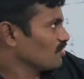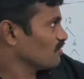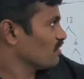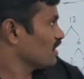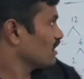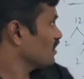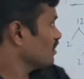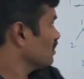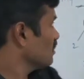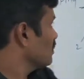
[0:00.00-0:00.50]

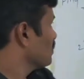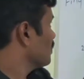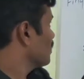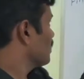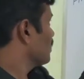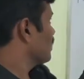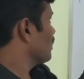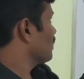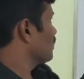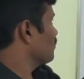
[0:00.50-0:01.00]
example
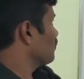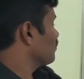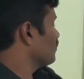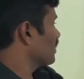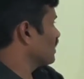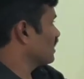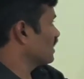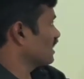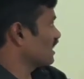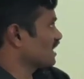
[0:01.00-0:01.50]
for
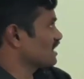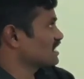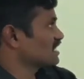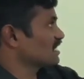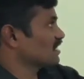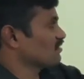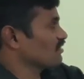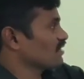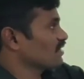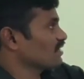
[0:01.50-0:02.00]

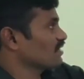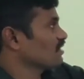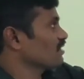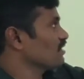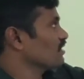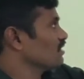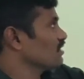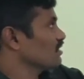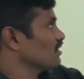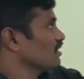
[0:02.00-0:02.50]
finding
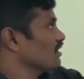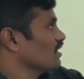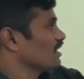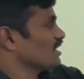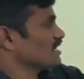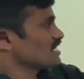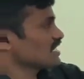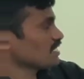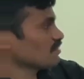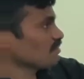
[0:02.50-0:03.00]
HCF and
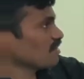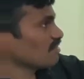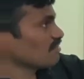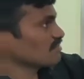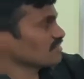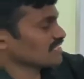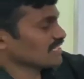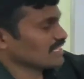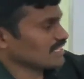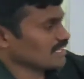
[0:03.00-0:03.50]

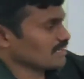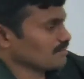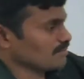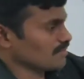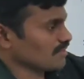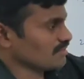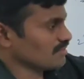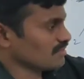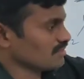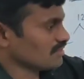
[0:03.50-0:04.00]
LCM
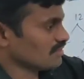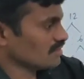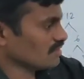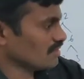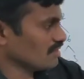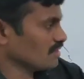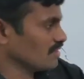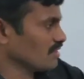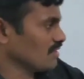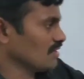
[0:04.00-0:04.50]
of three
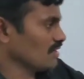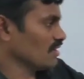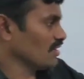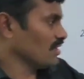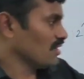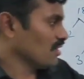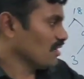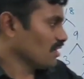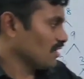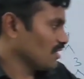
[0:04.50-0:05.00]
numbers,
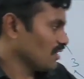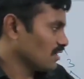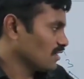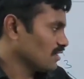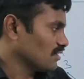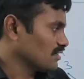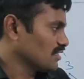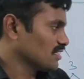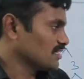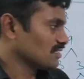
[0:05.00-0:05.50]

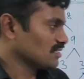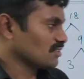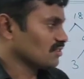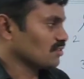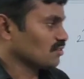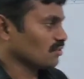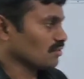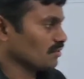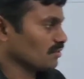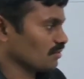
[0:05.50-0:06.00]

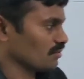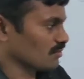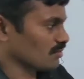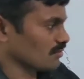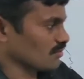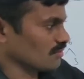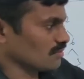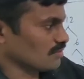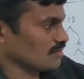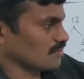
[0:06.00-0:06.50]
and this
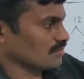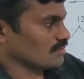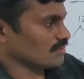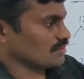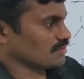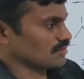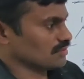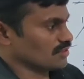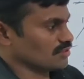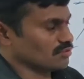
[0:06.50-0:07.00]

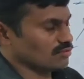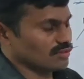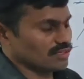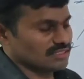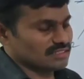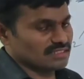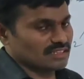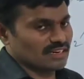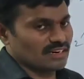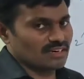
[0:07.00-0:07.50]
rule,
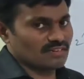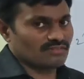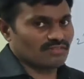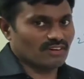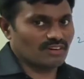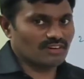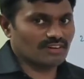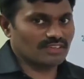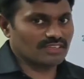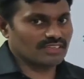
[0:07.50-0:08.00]
the
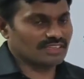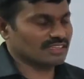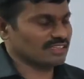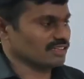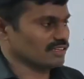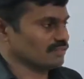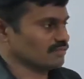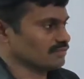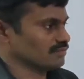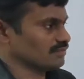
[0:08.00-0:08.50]
rule is not
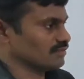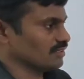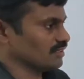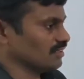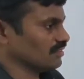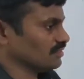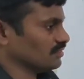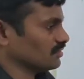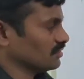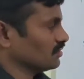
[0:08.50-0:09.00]
following
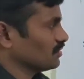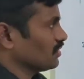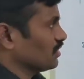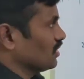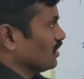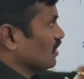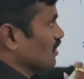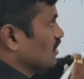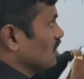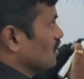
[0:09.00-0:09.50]
here.
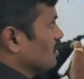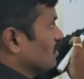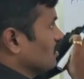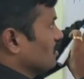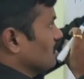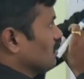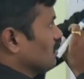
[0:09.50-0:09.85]
Yes.